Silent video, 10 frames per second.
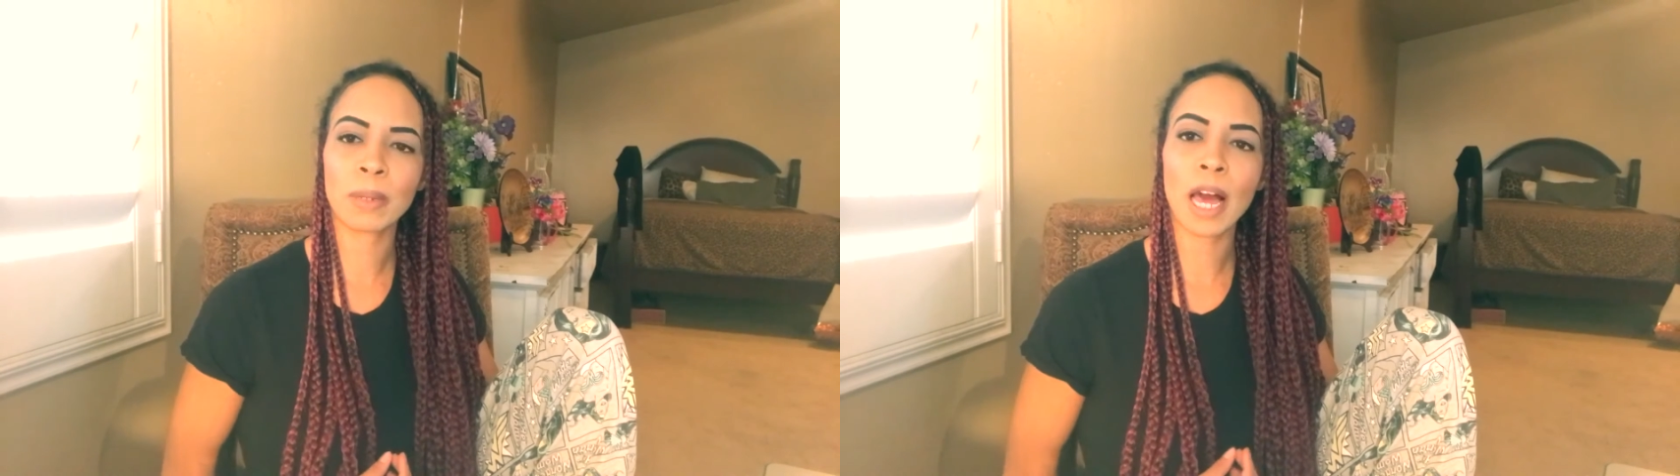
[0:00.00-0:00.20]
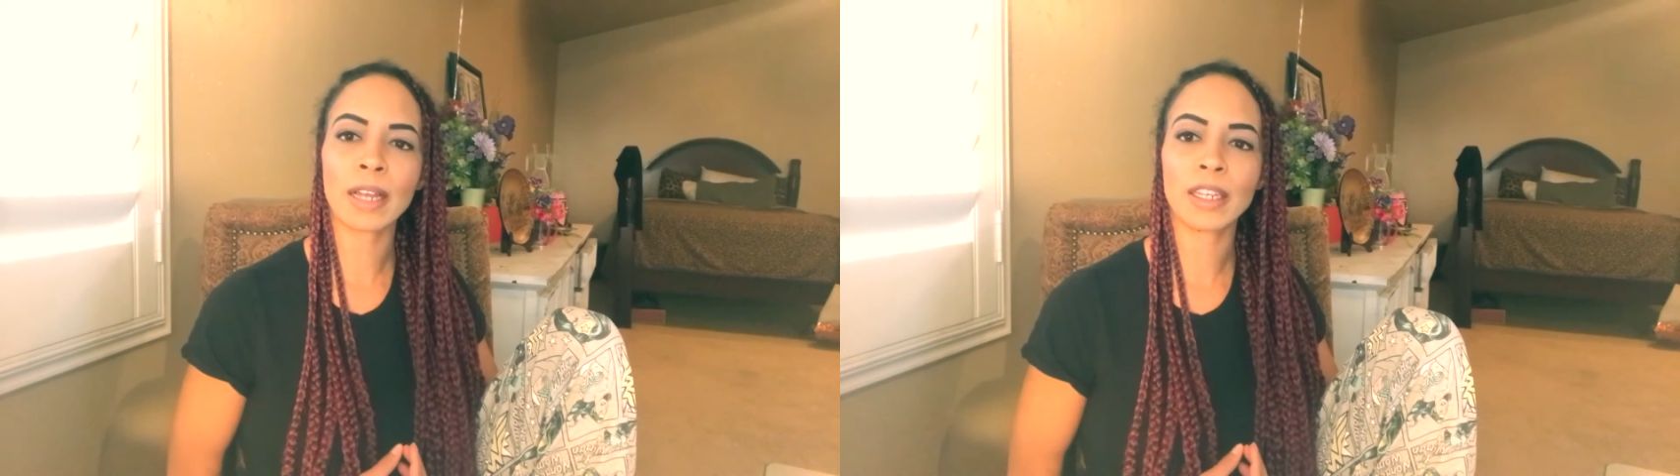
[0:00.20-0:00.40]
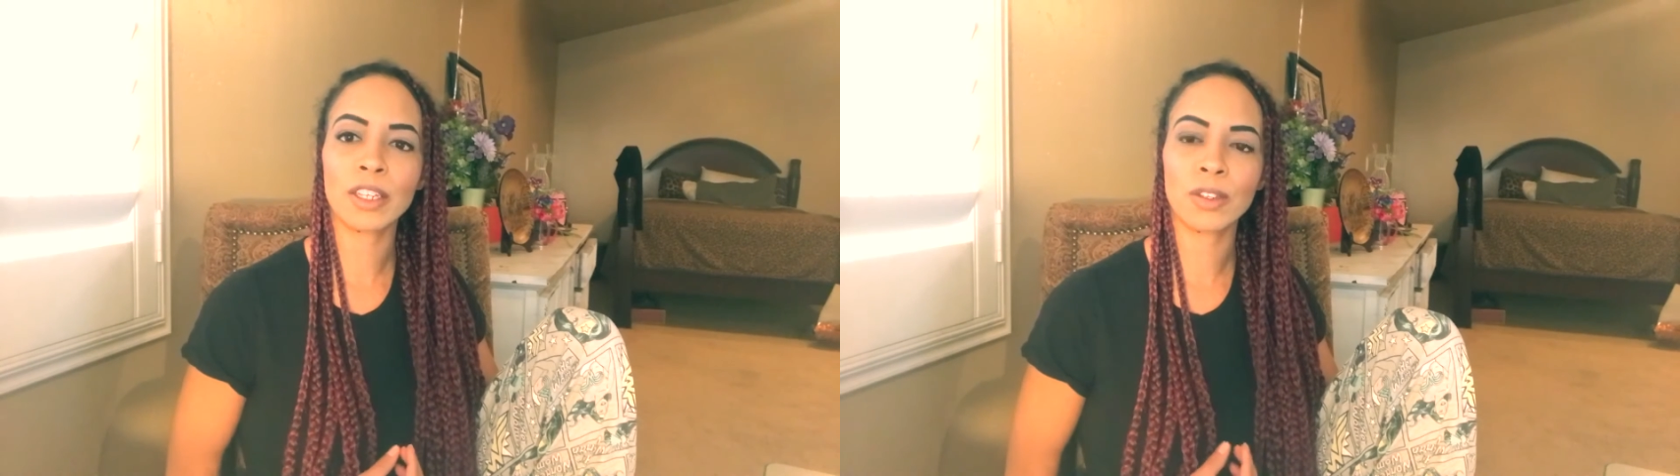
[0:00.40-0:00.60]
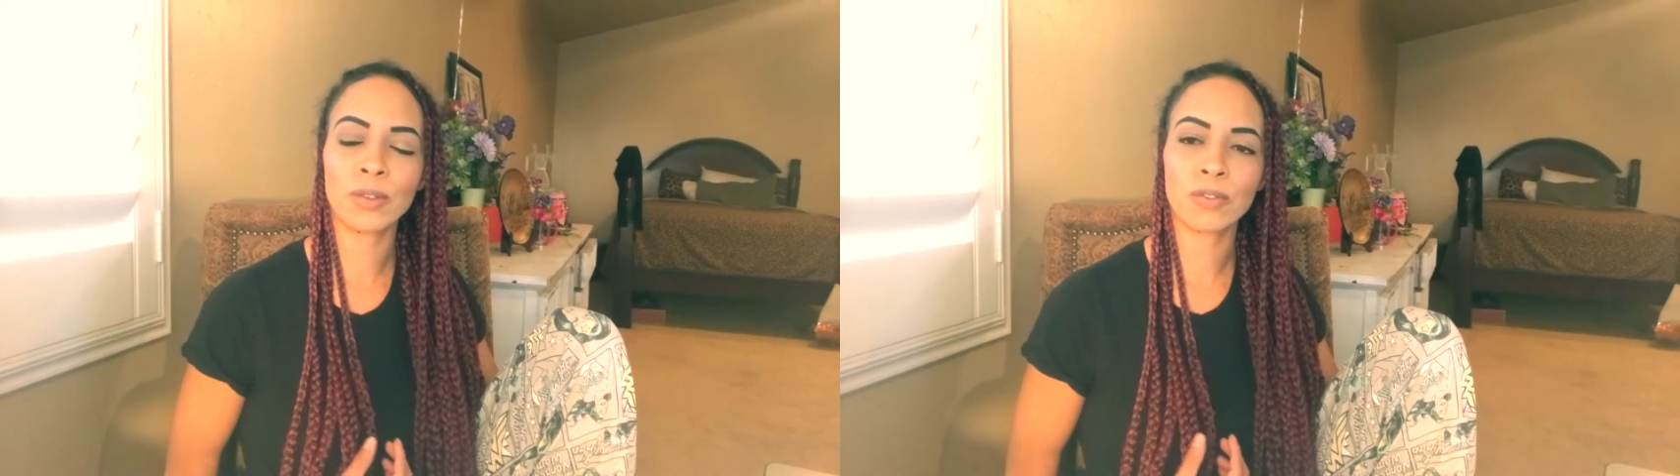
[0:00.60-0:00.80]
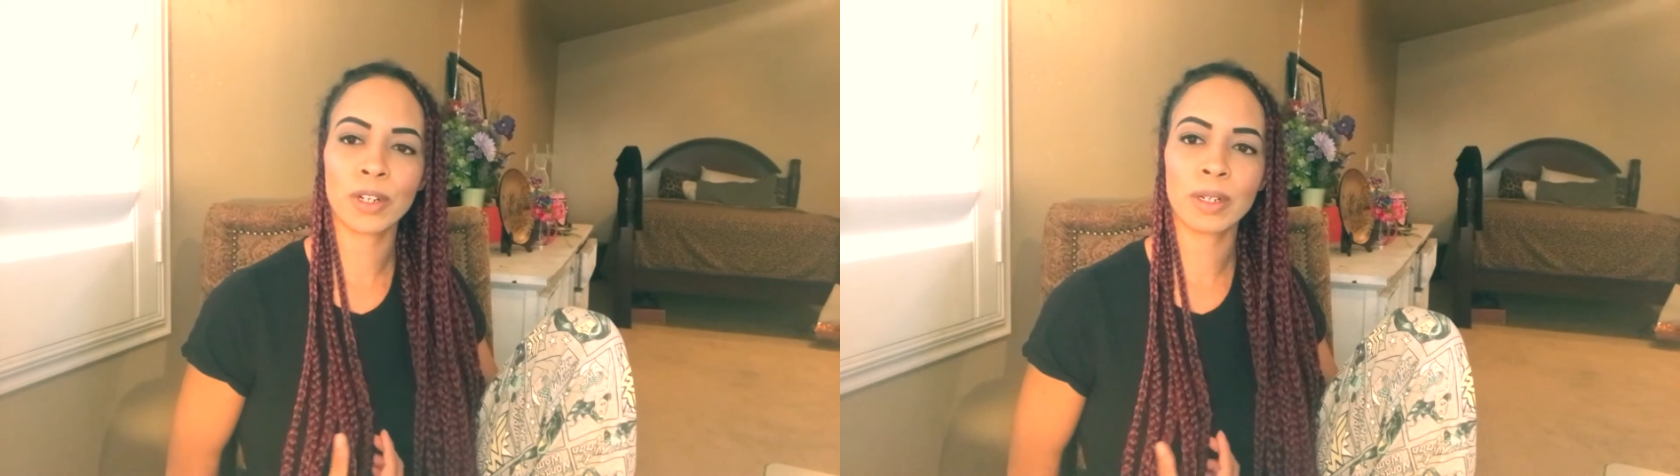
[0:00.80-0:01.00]
blocking you
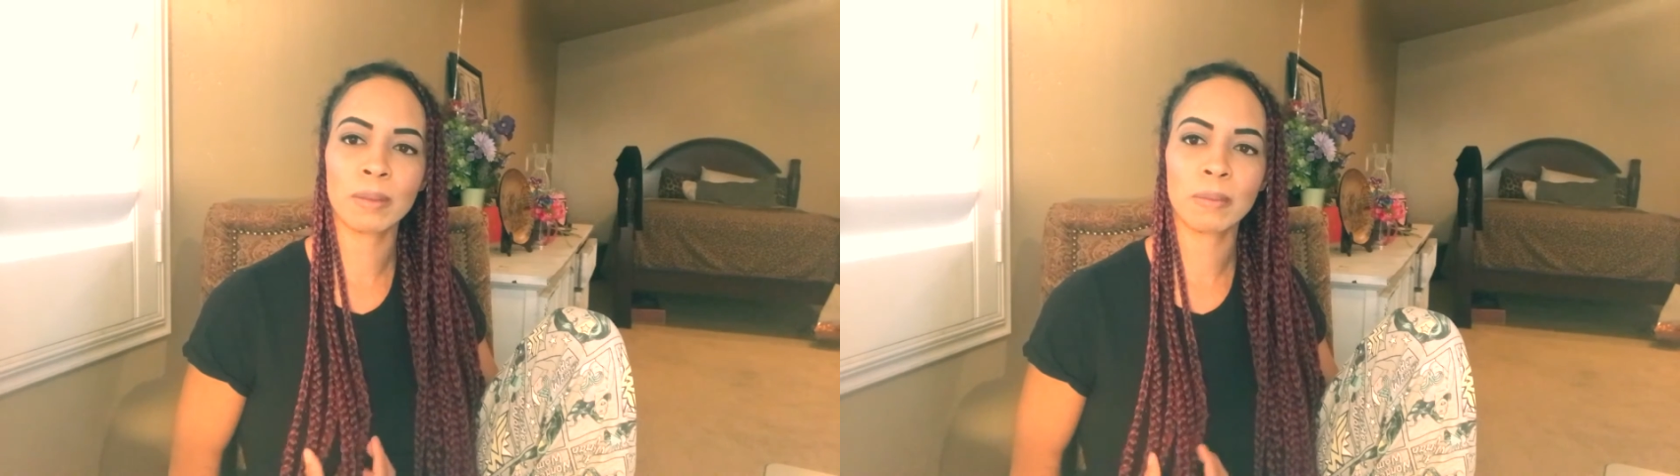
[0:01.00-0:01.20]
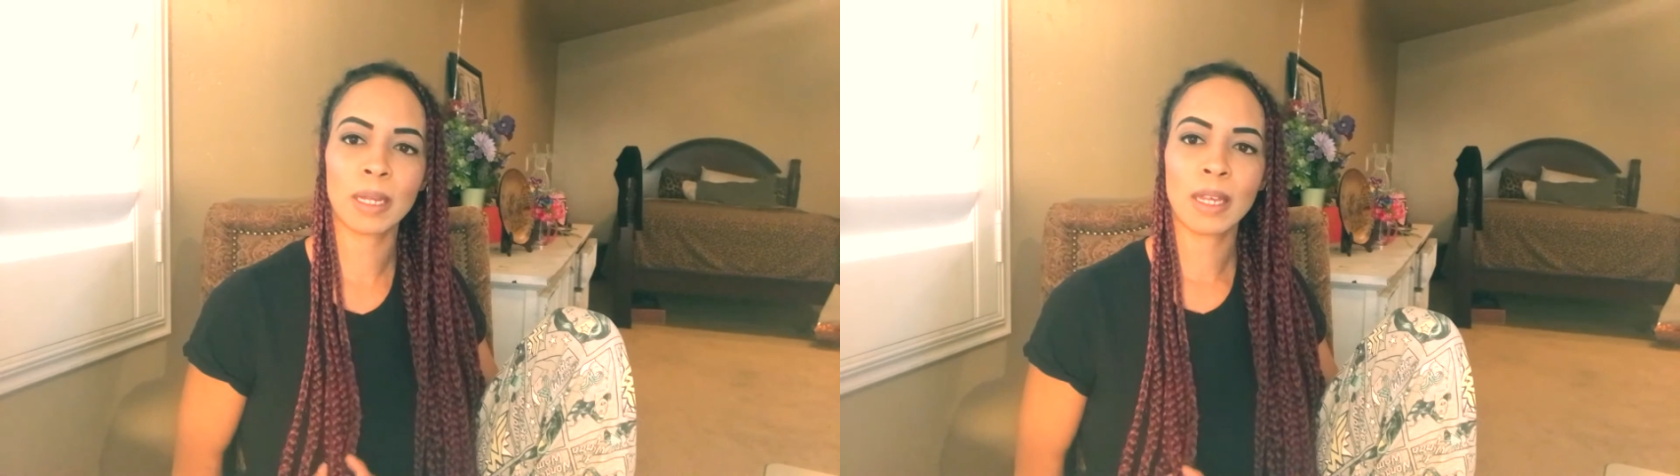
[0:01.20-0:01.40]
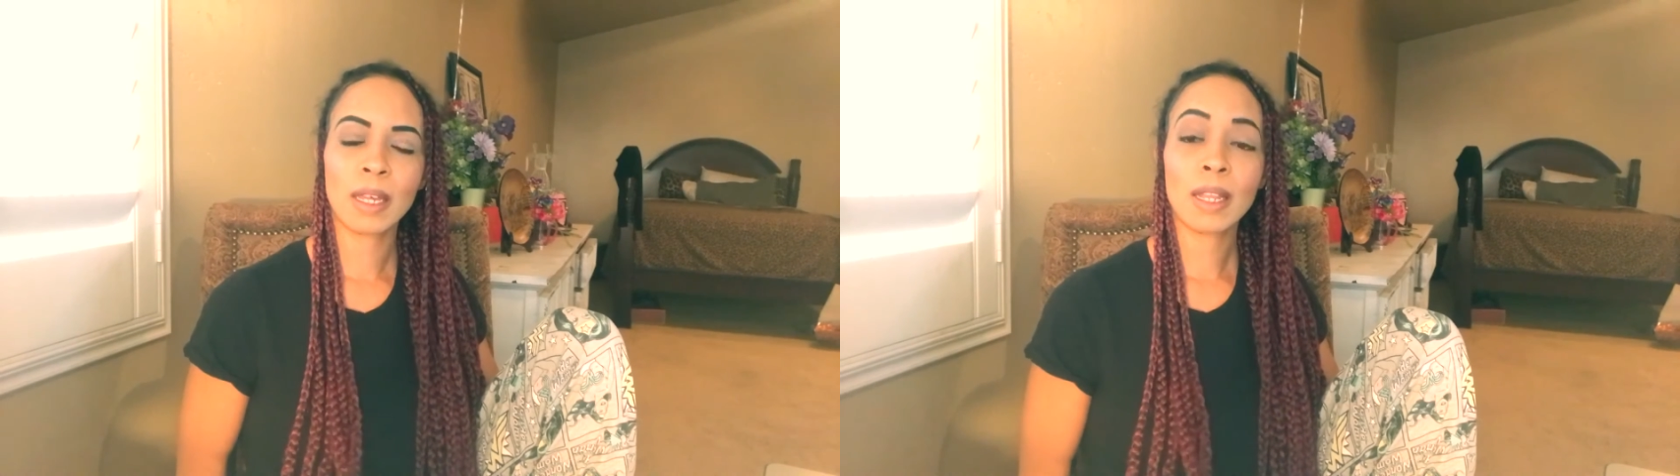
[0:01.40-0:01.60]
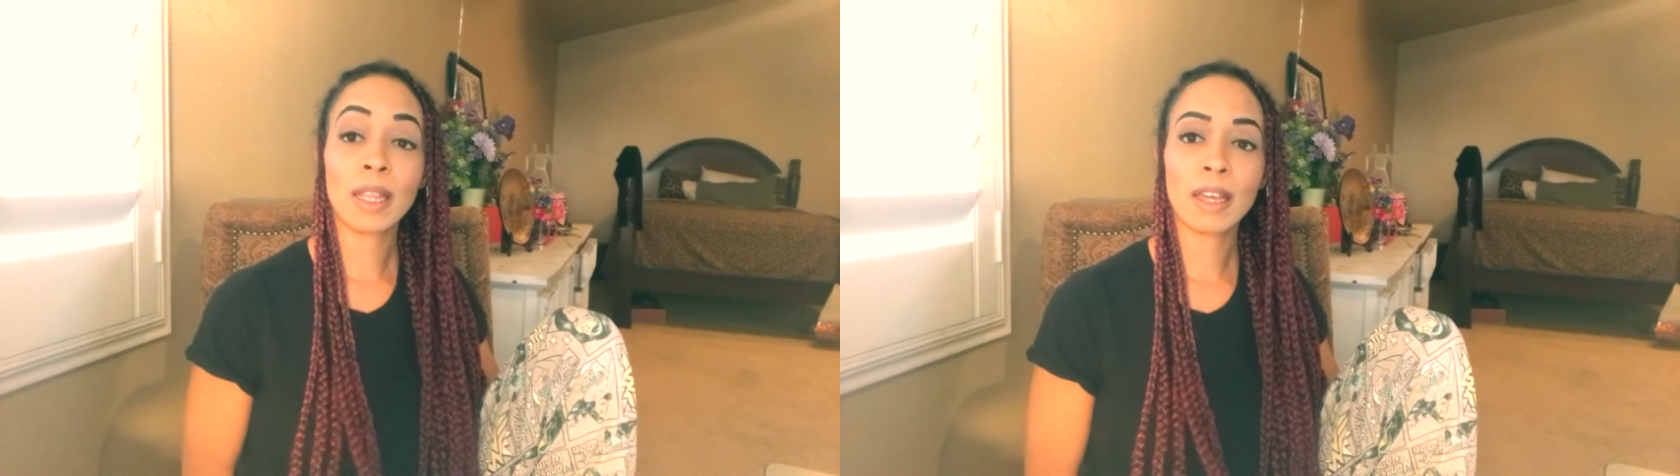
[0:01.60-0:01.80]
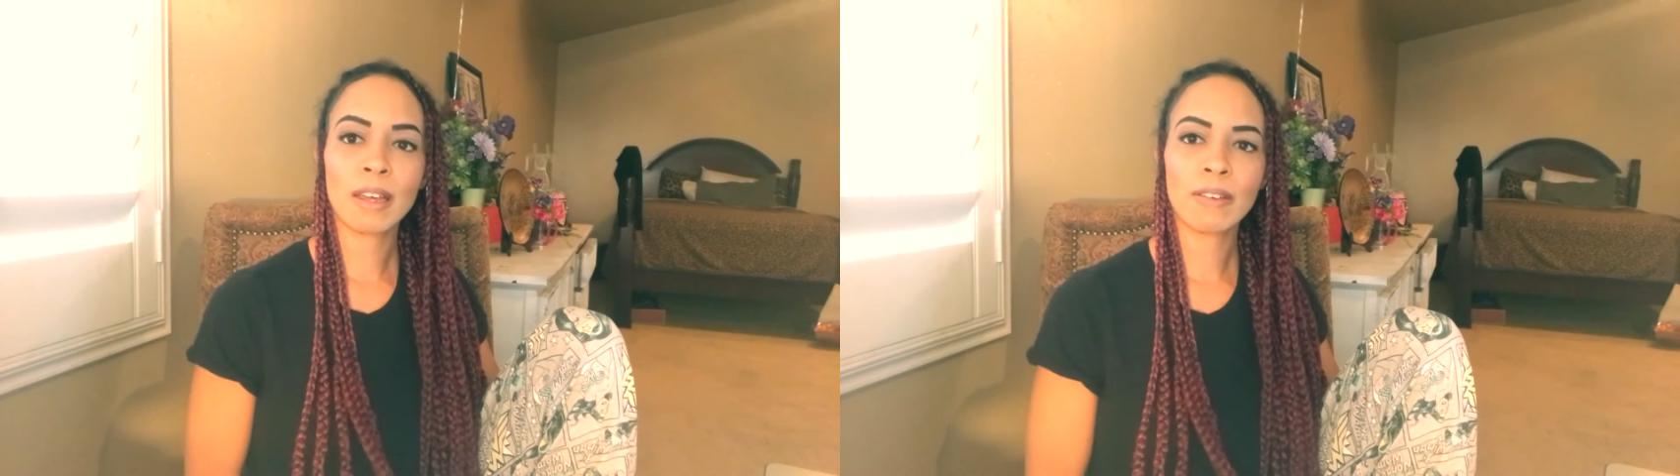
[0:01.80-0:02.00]
from
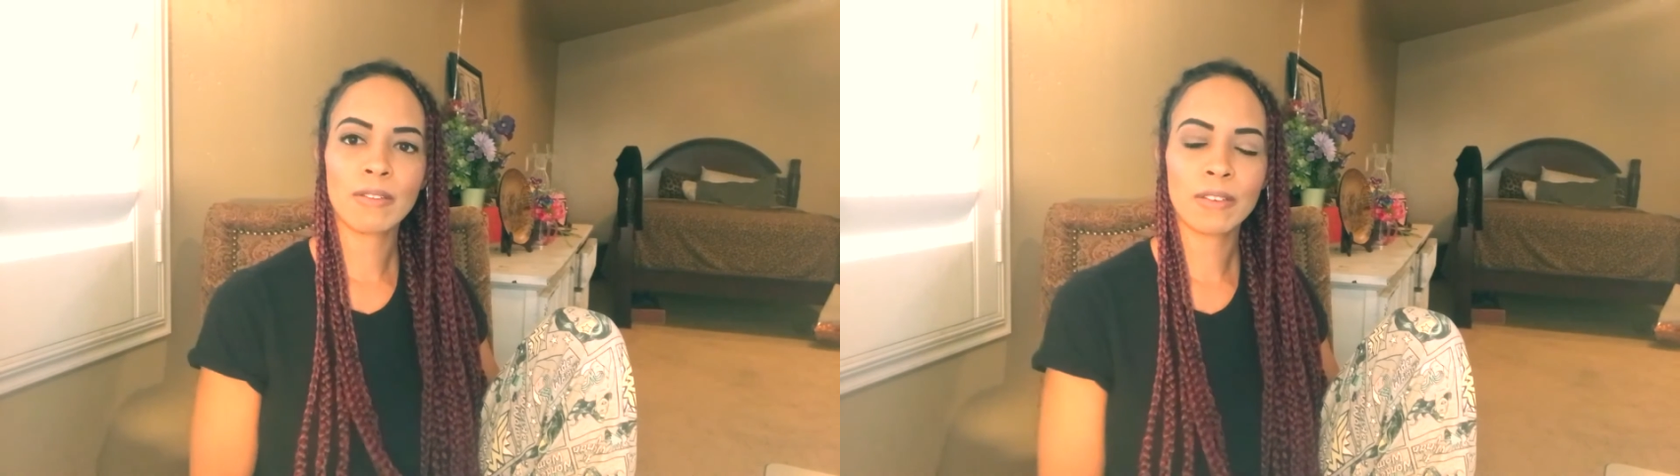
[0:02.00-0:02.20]
love,